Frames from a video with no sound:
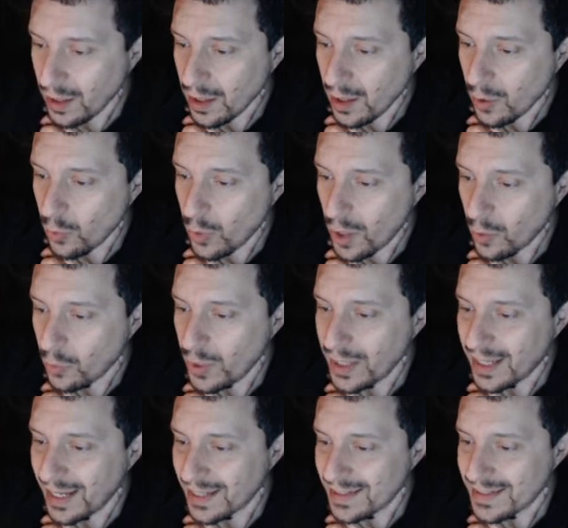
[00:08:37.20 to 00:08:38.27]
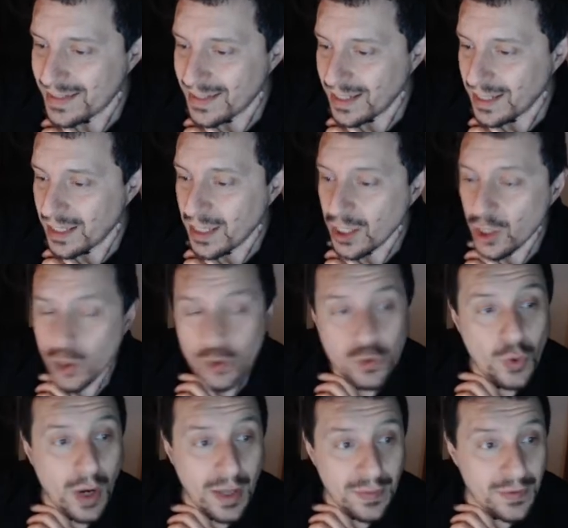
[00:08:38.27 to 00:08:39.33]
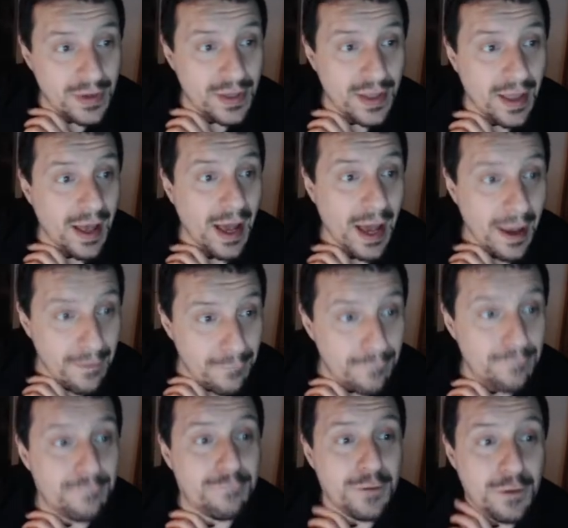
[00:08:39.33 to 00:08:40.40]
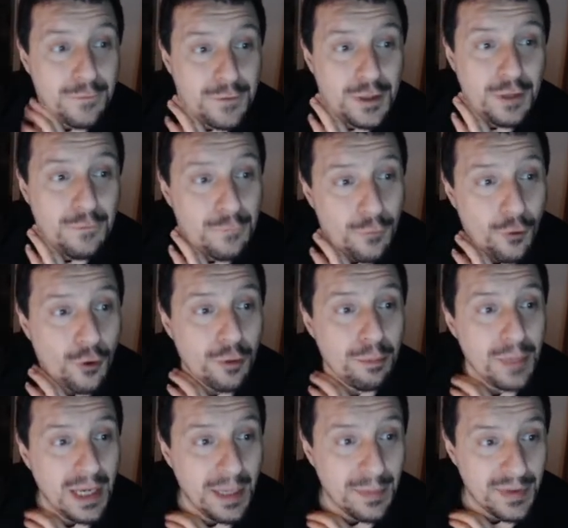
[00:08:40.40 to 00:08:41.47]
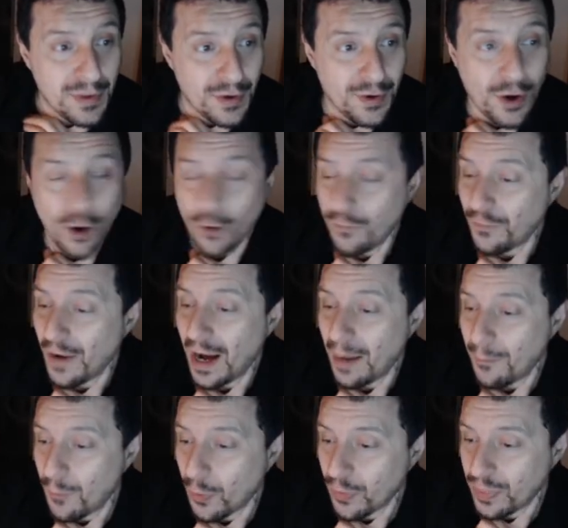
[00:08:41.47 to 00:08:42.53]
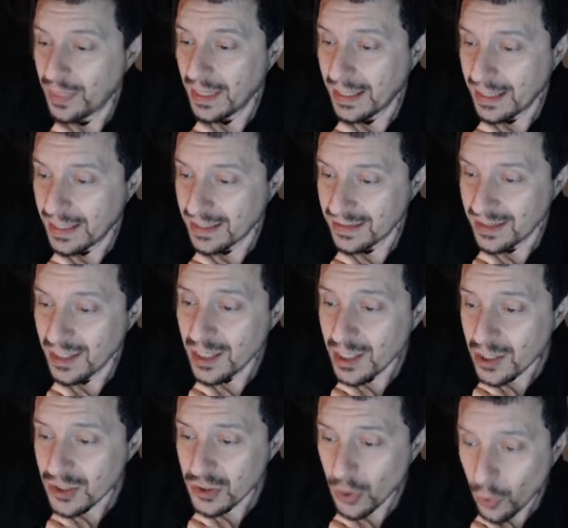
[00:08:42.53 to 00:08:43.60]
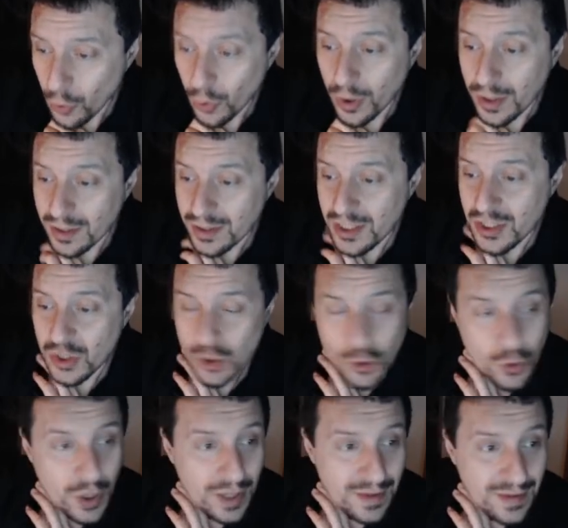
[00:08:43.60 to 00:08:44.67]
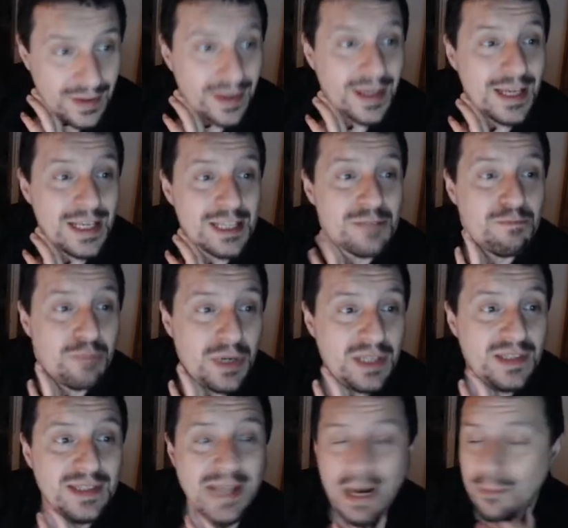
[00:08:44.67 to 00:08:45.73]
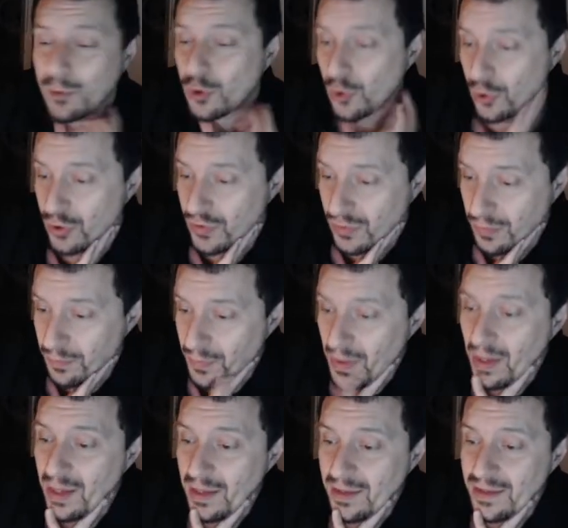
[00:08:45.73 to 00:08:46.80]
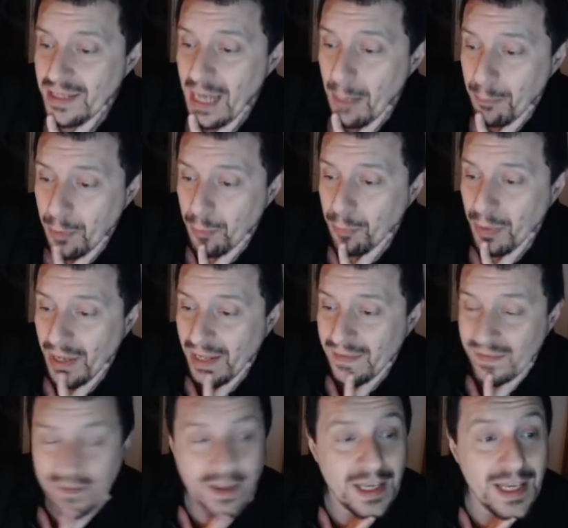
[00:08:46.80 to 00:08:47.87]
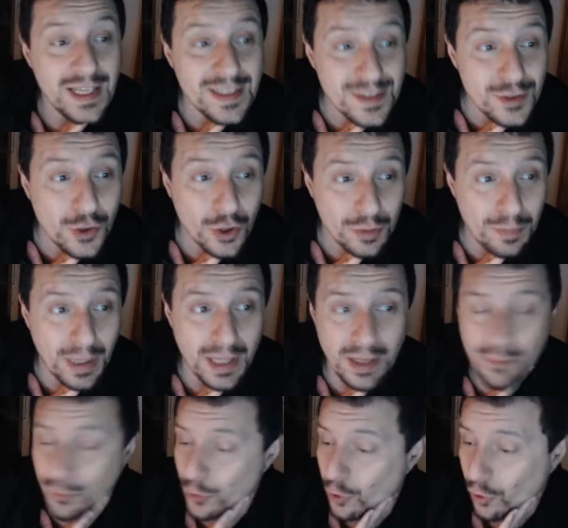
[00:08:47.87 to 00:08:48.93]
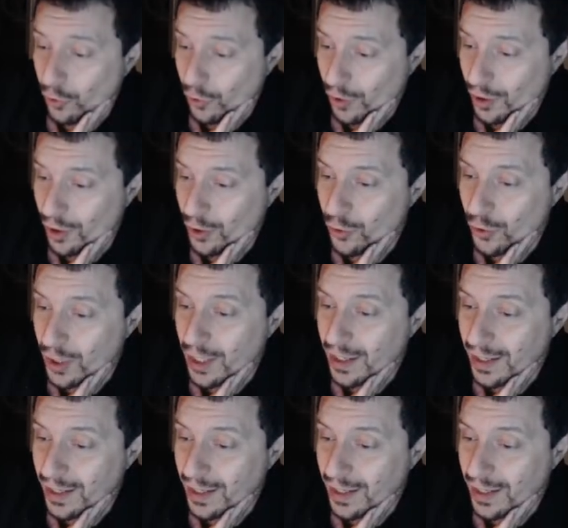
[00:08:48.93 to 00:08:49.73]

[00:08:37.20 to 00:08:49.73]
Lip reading: where we can see 254 millimeter of ammo thickness. So this turret is pretty damn good. The upper plate is not bad at all. Looking